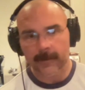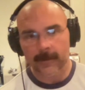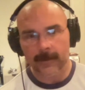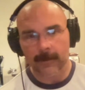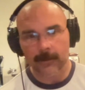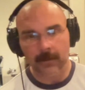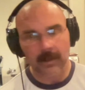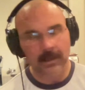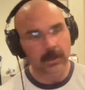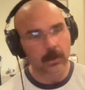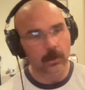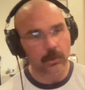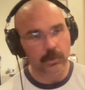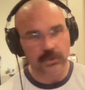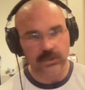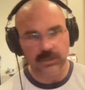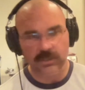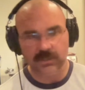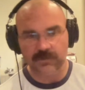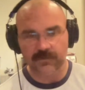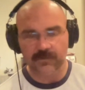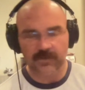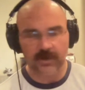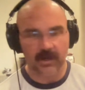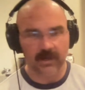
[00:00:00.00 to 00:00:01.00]
I know
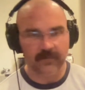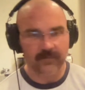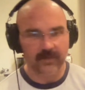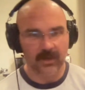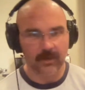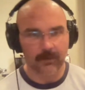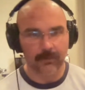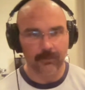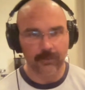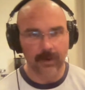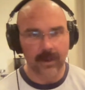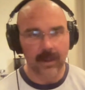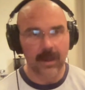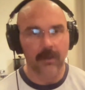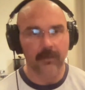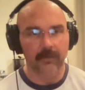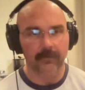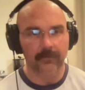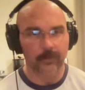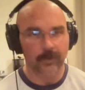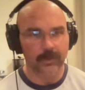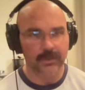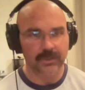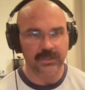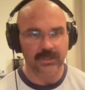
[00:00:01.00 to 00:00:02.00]
she's very, very proud
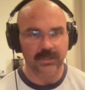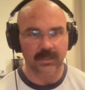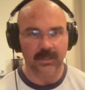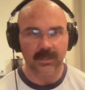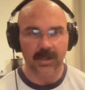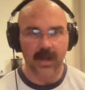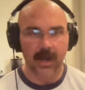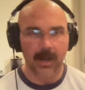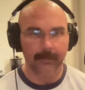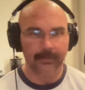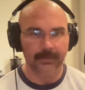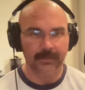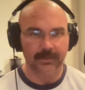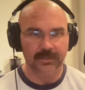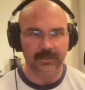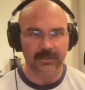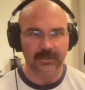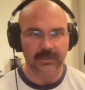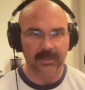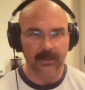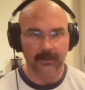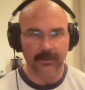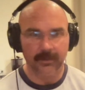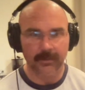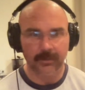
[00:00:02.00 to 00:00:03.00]
of what she
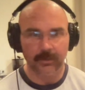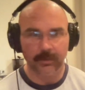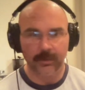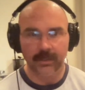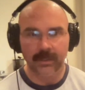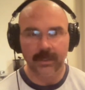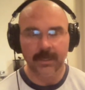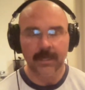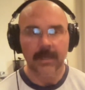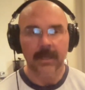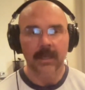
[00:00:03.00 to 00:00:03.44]
accomplished in WWE,